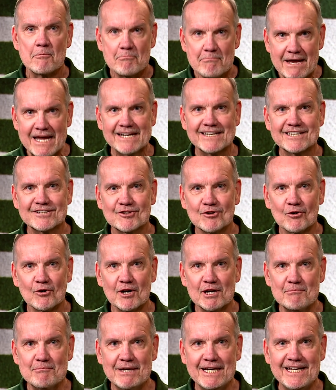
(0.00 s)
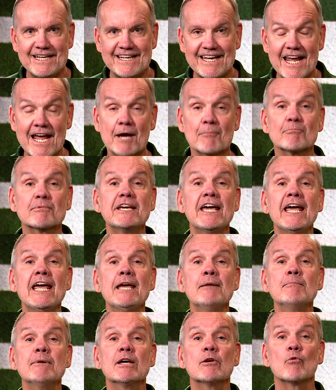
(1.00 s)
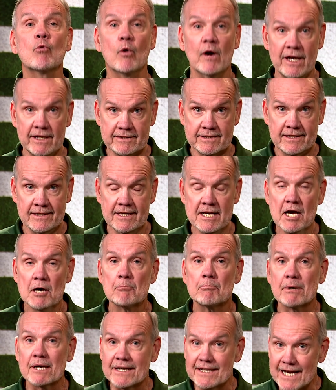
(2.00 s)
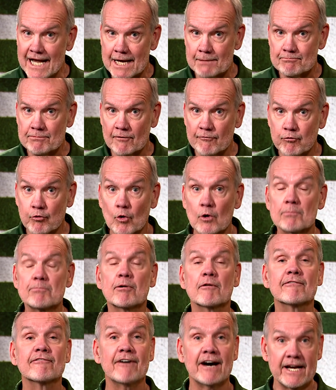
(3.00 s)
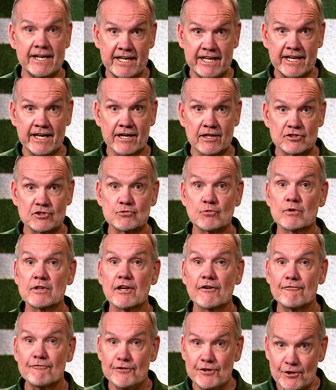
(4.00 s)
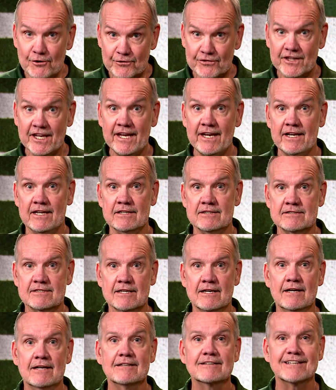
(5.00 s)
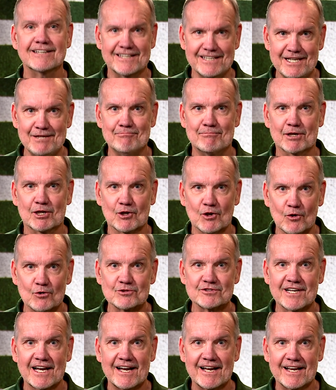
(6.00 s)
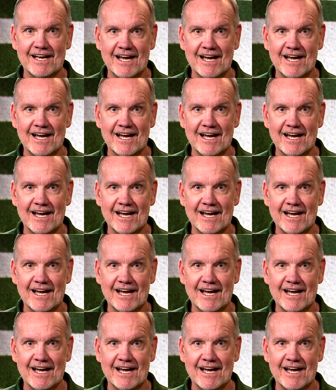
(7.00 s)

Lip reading: Mandatory minicamp came and went, but not before providing us with a few things to keep a close eye